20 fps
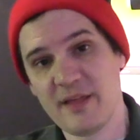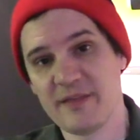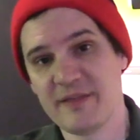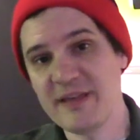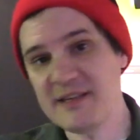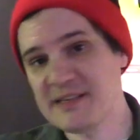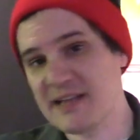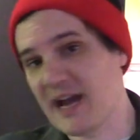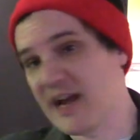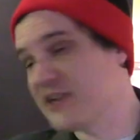
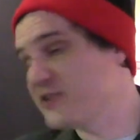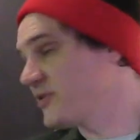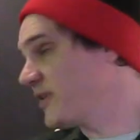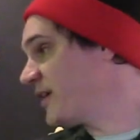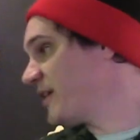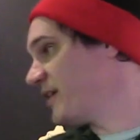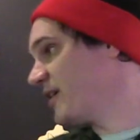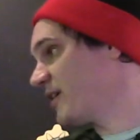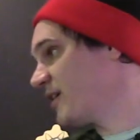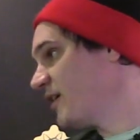These guys
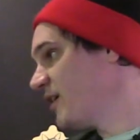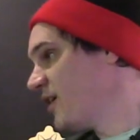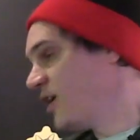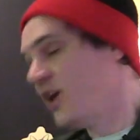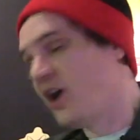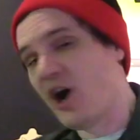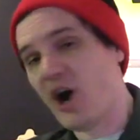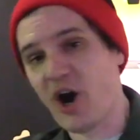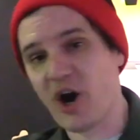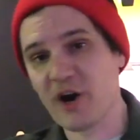right here
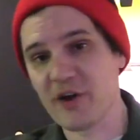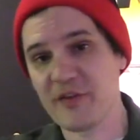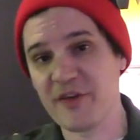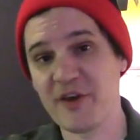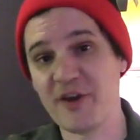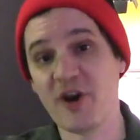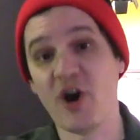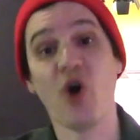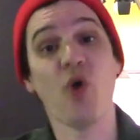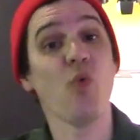are
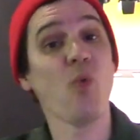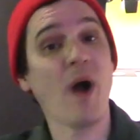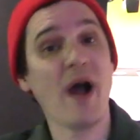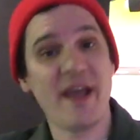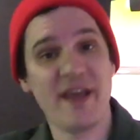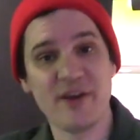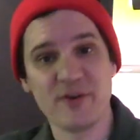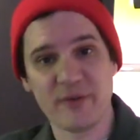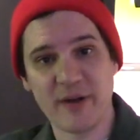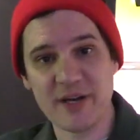the
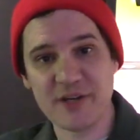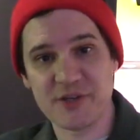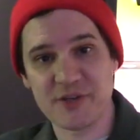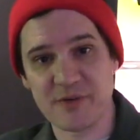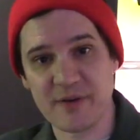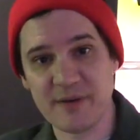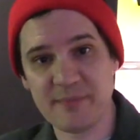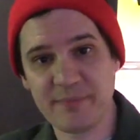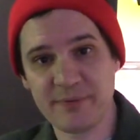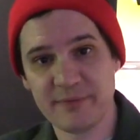Hawaiian red
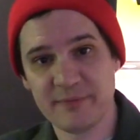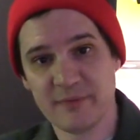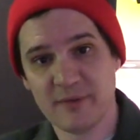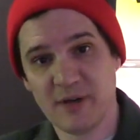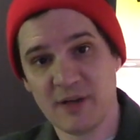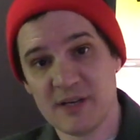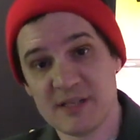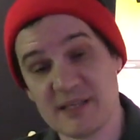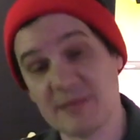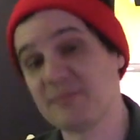shrimp,
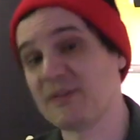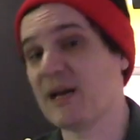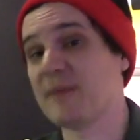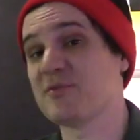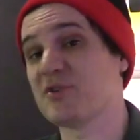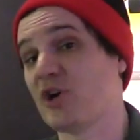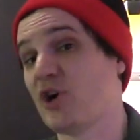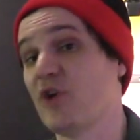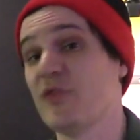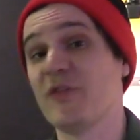
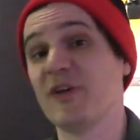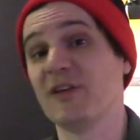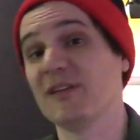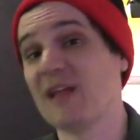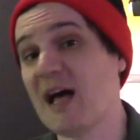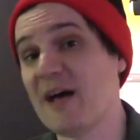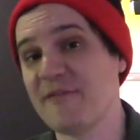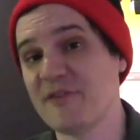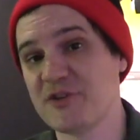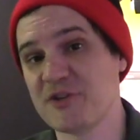sometimes called the
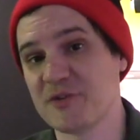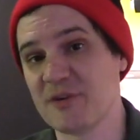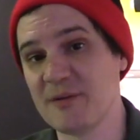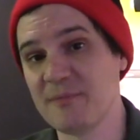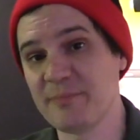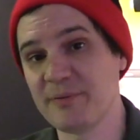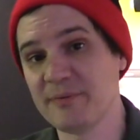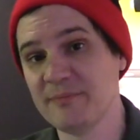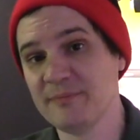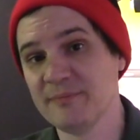lava
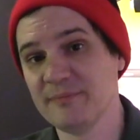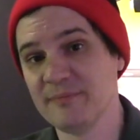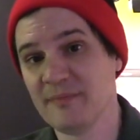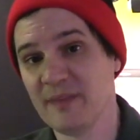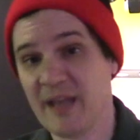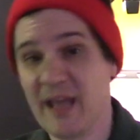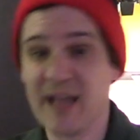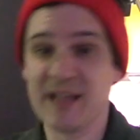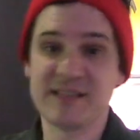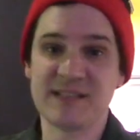shrimp,
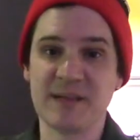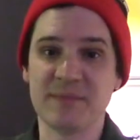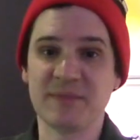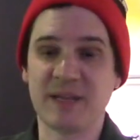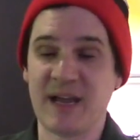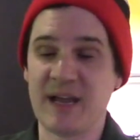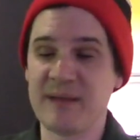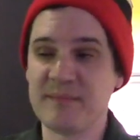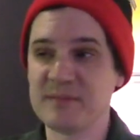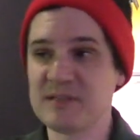and
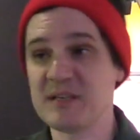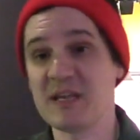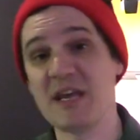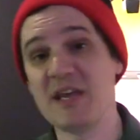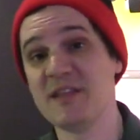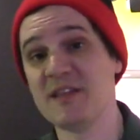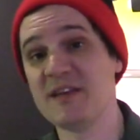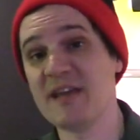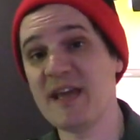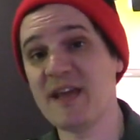sometimes
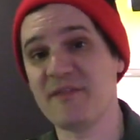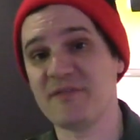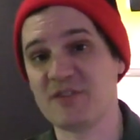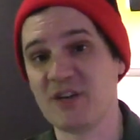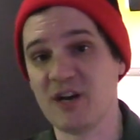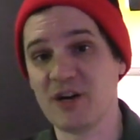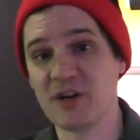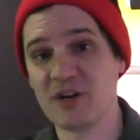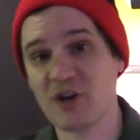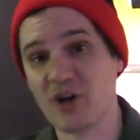in the native
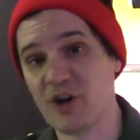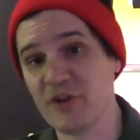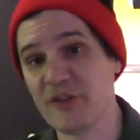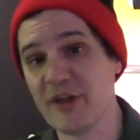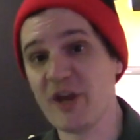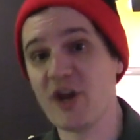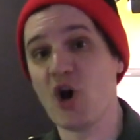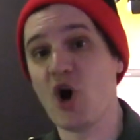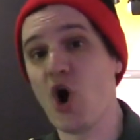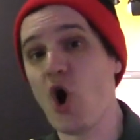tongue called
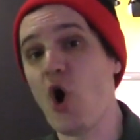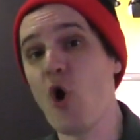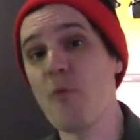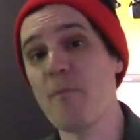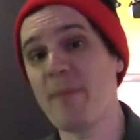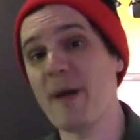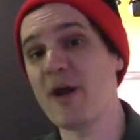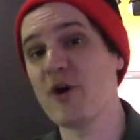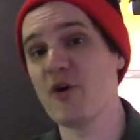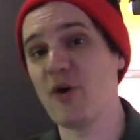the
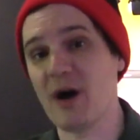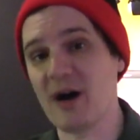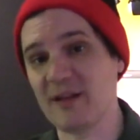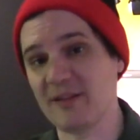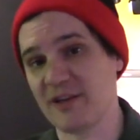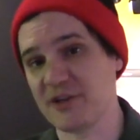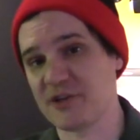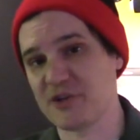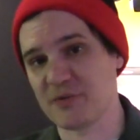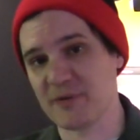
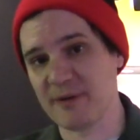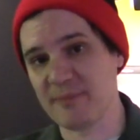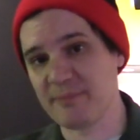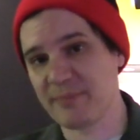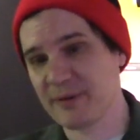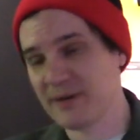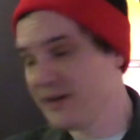opaeula shrimp.